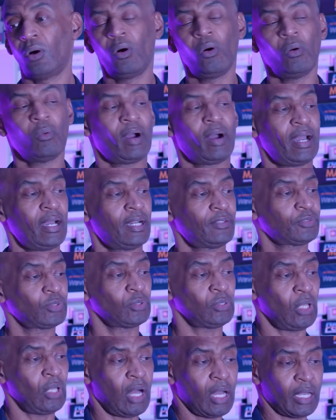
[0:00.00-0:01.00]
oh, I have to
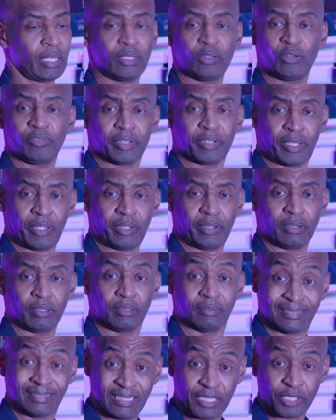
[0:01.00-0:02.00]
log in over here
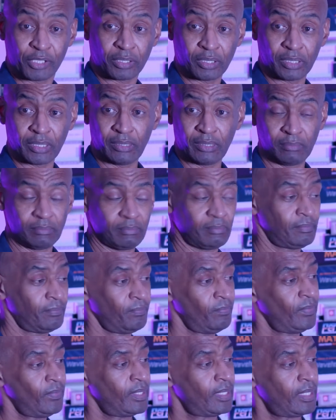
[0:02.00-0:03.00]
digitally
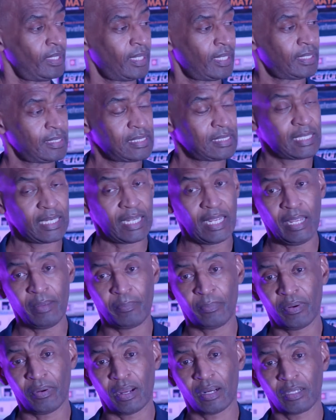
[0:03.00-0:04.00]
and
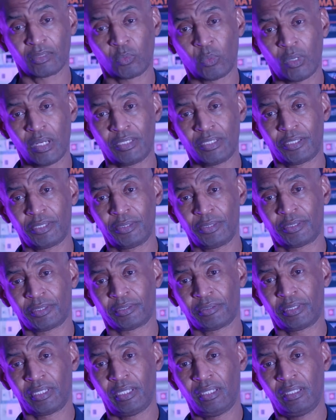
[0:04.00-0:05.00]
take product 1, 2,
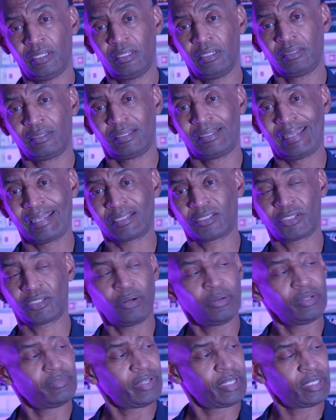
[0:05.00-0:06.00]
3, the next
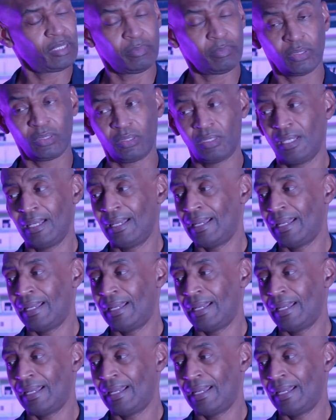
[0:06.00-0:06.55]
code available,